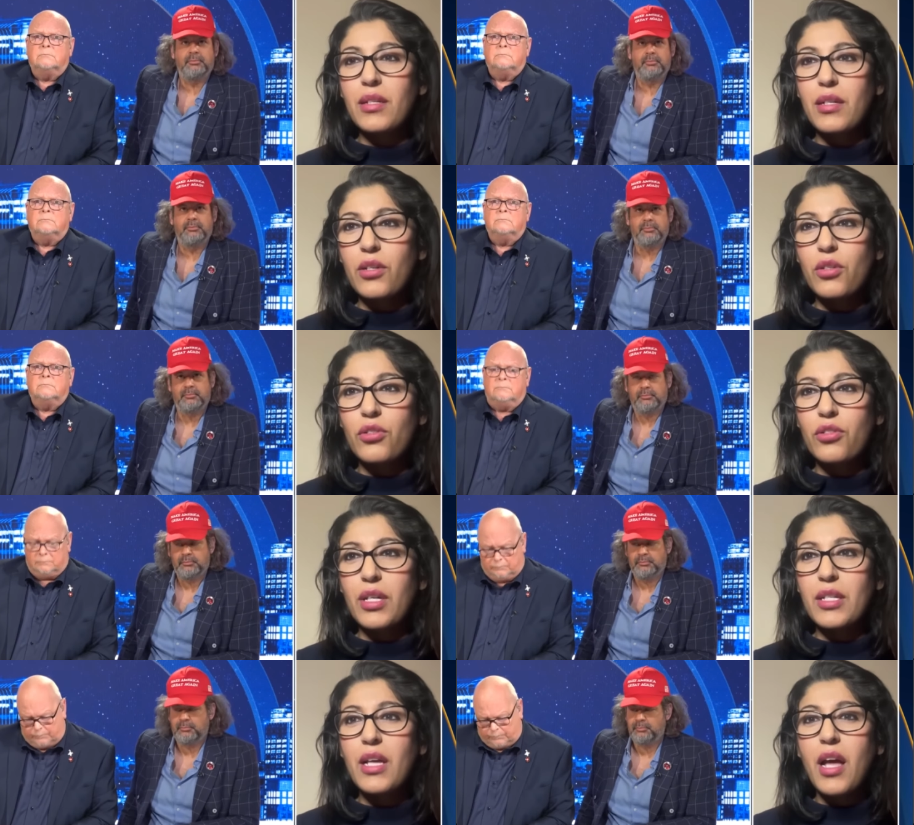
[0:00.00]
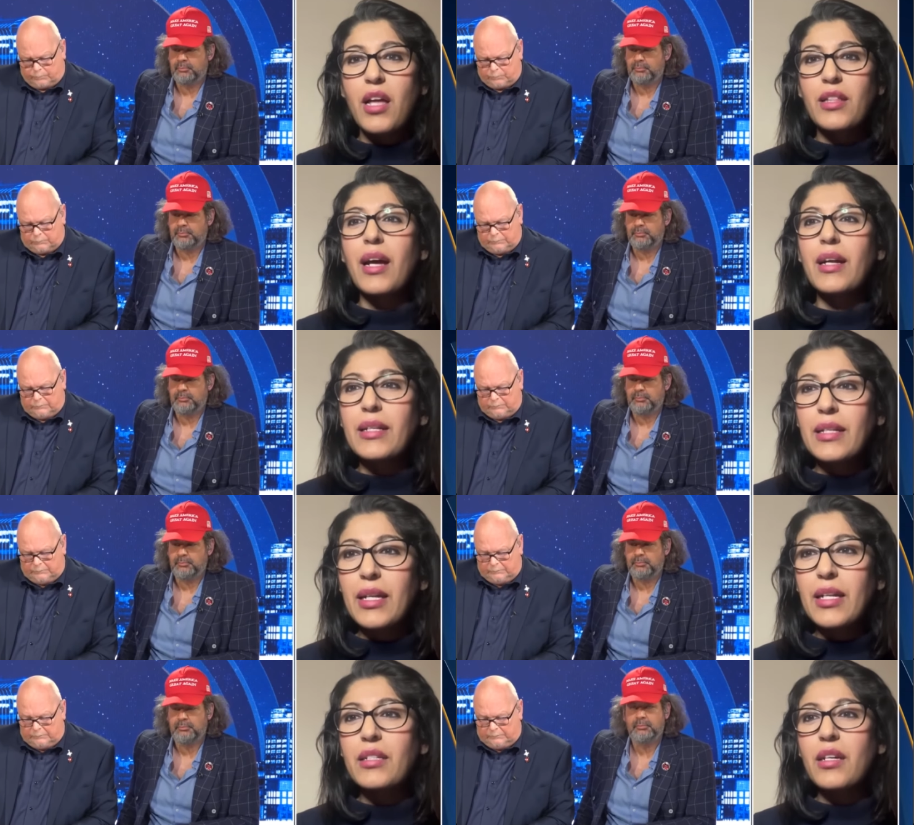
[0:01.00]
Speaker 1: uh, countries that
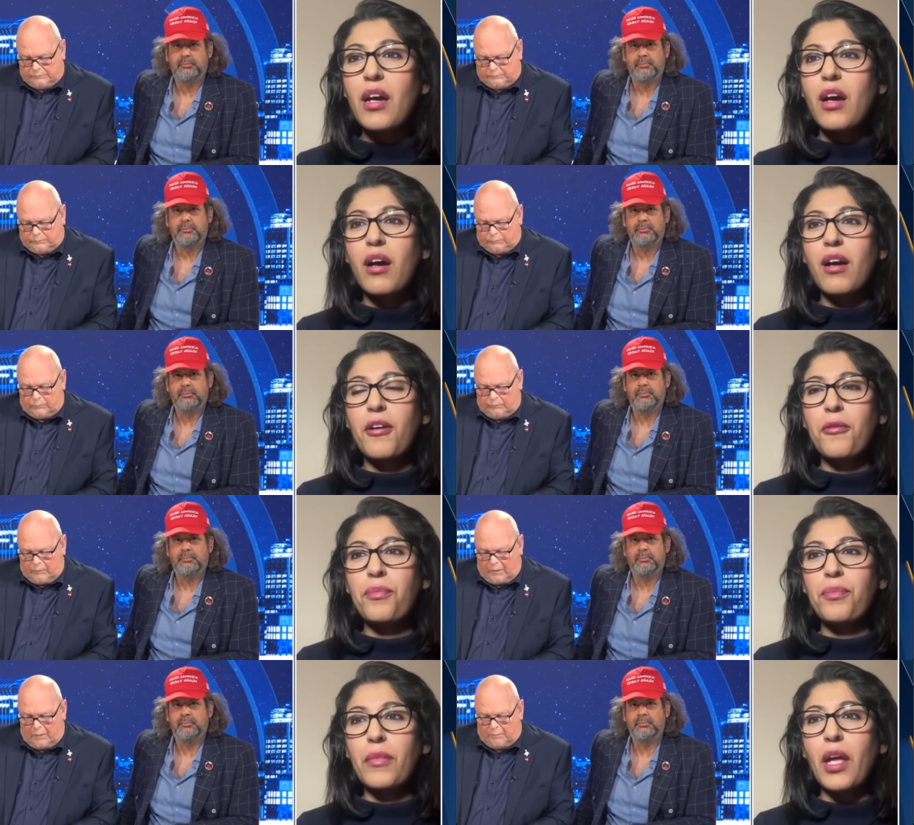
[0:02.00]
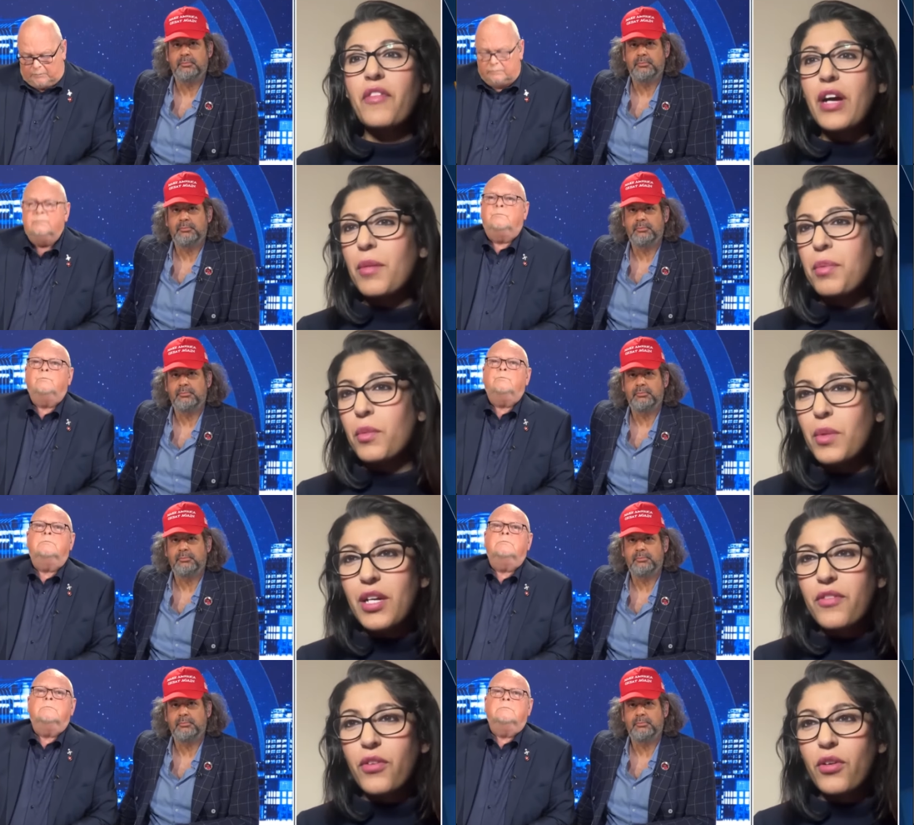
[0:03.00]
need um, a viable
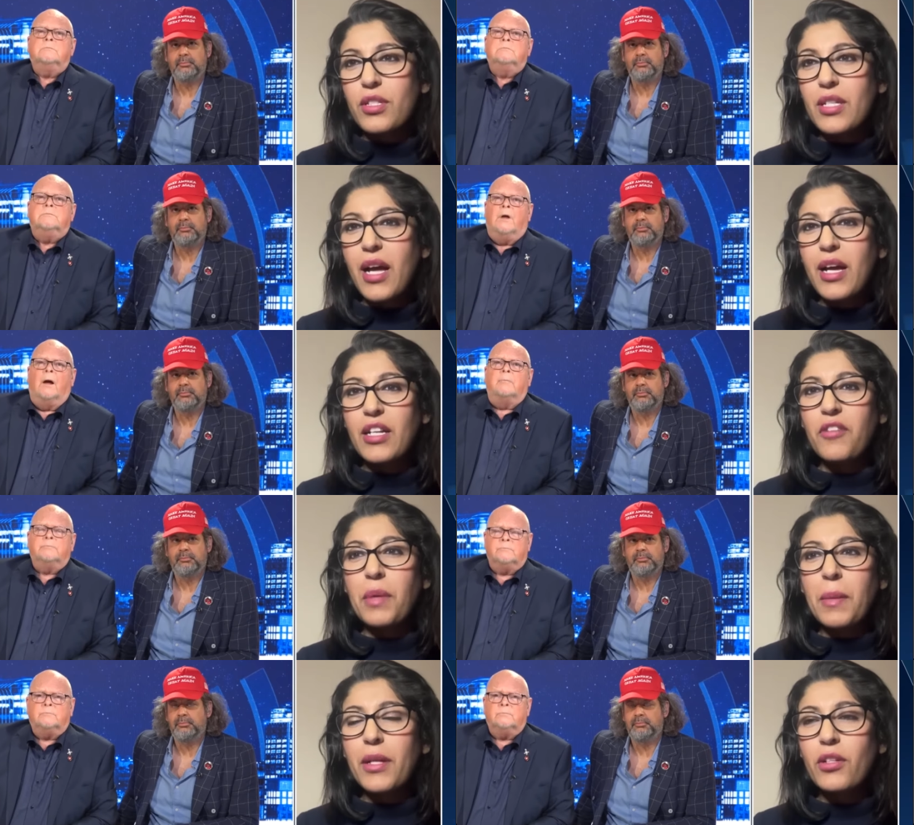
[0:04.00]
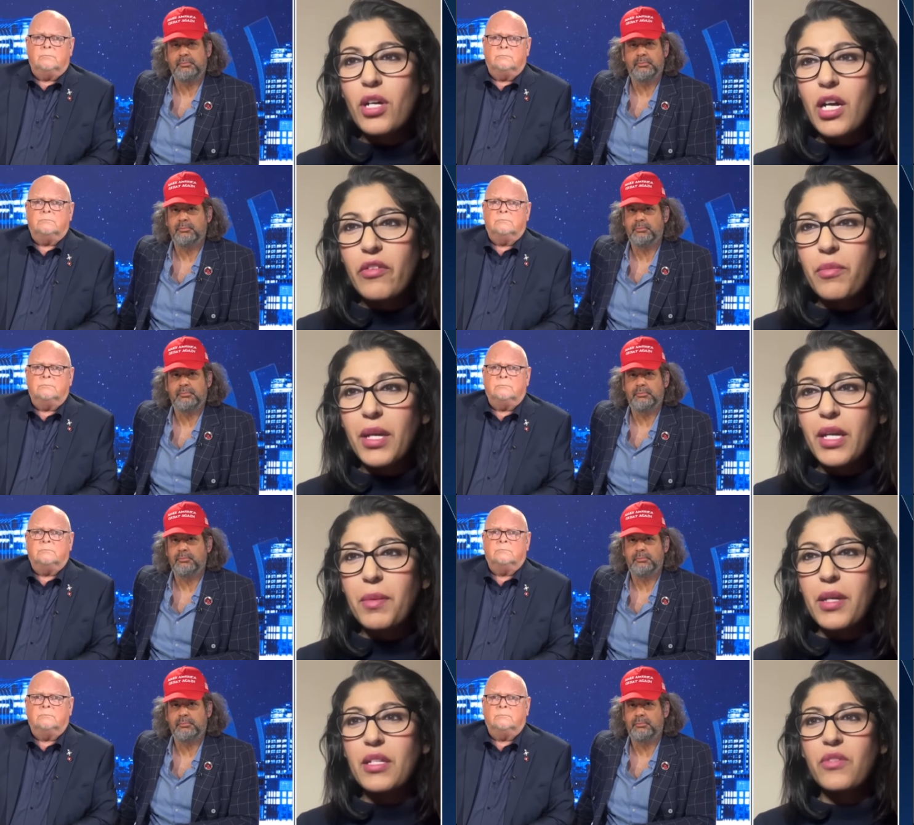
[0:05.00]
workforce. And if people are not having
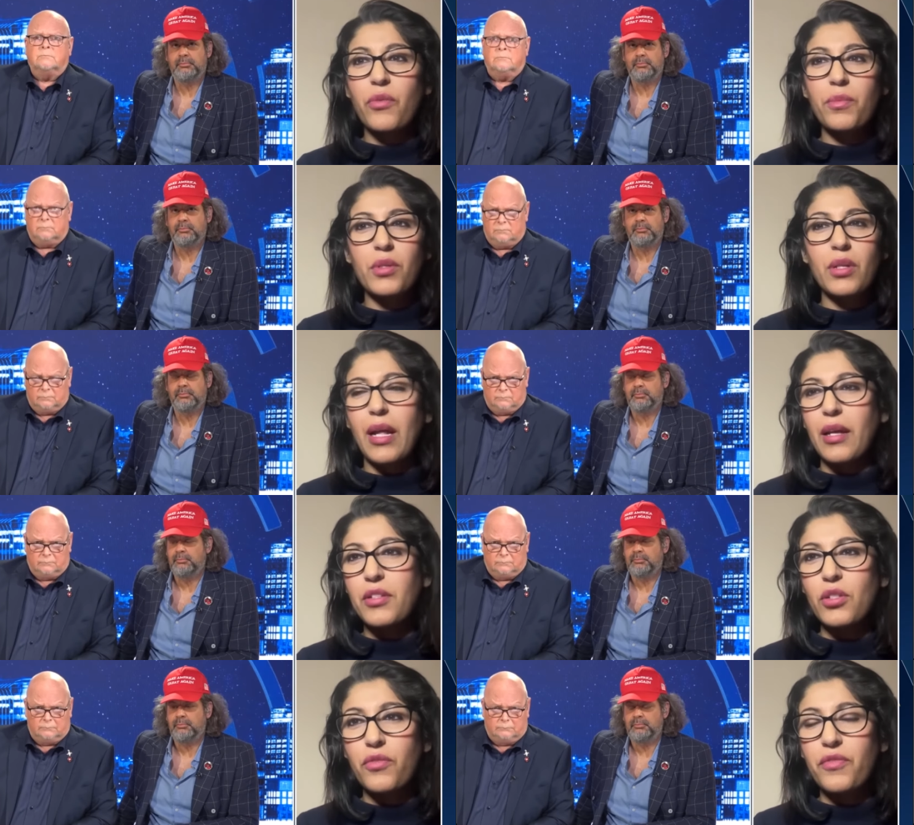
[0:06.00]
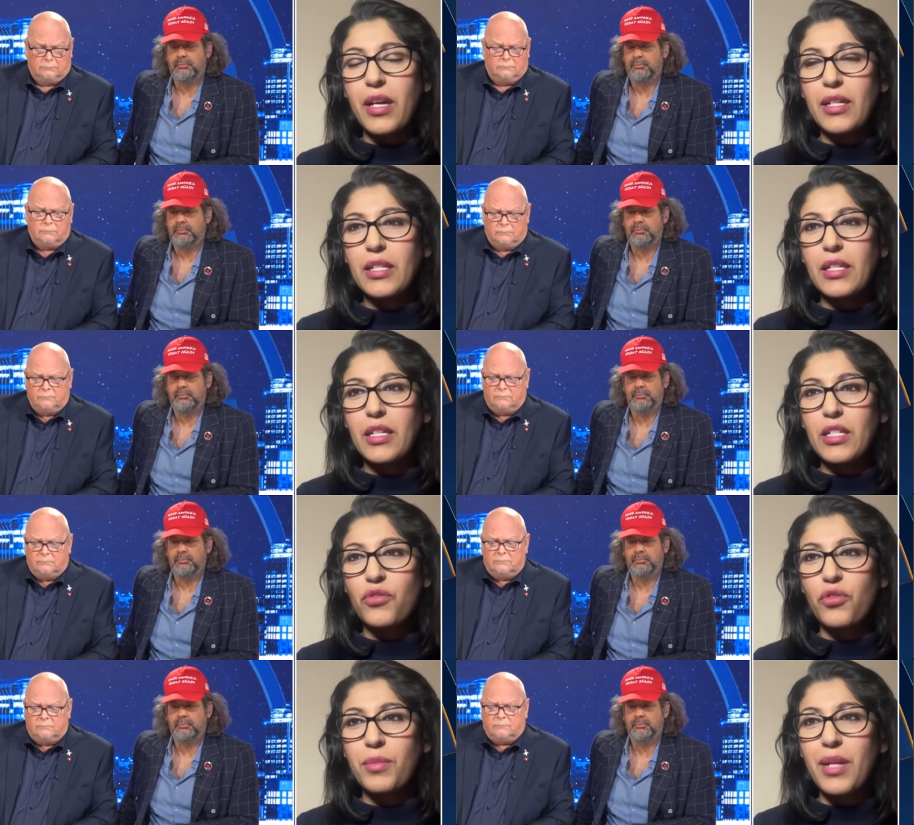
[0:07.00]
babies from like sort of 18
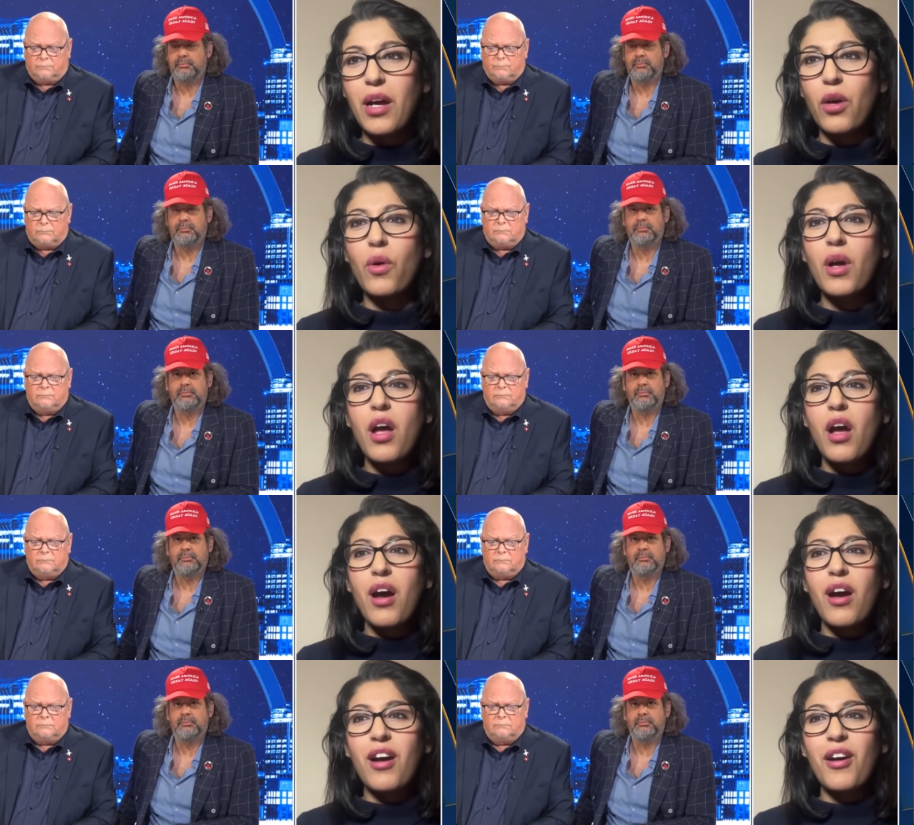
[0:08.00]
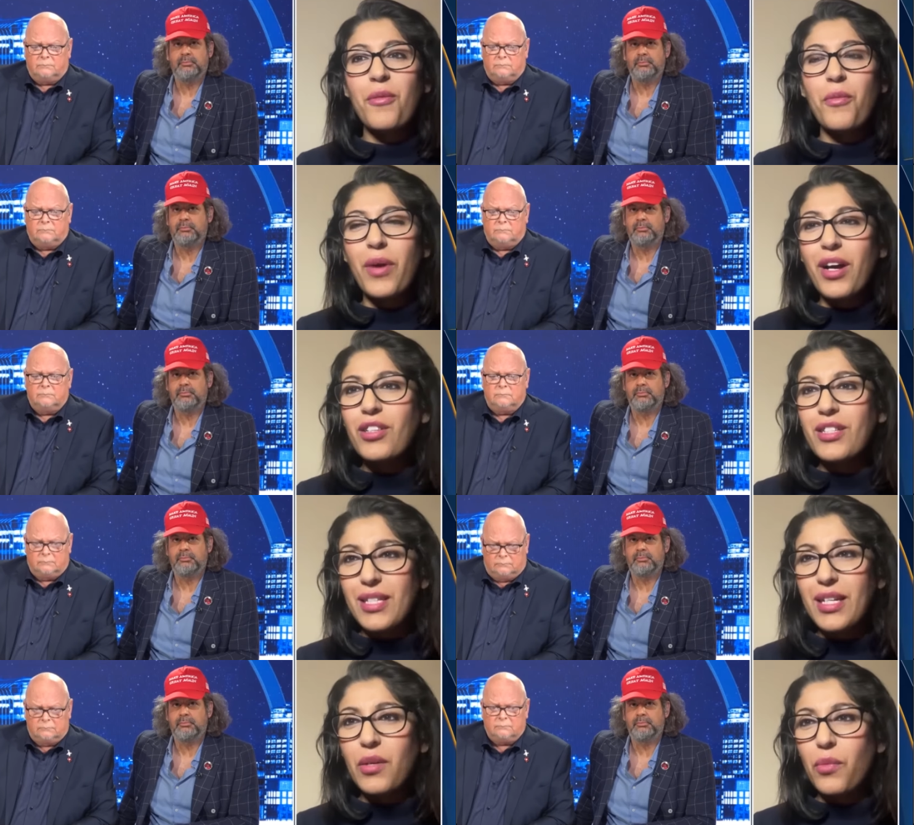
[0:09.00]
years from now, uh, we're going to
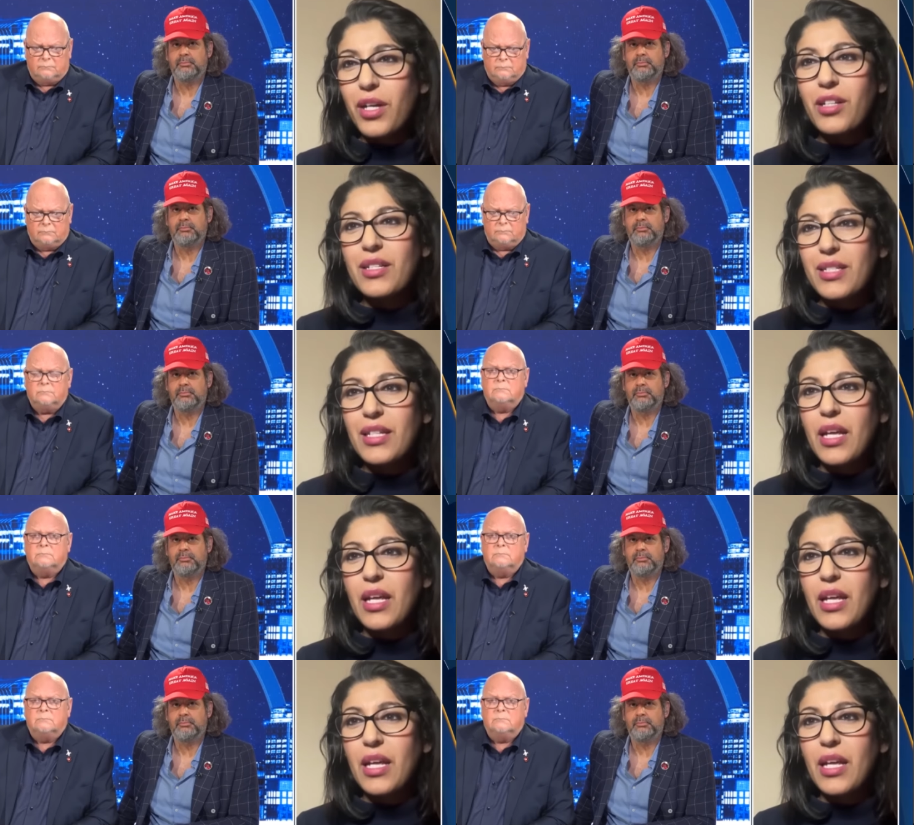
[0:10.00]
see we're going to see the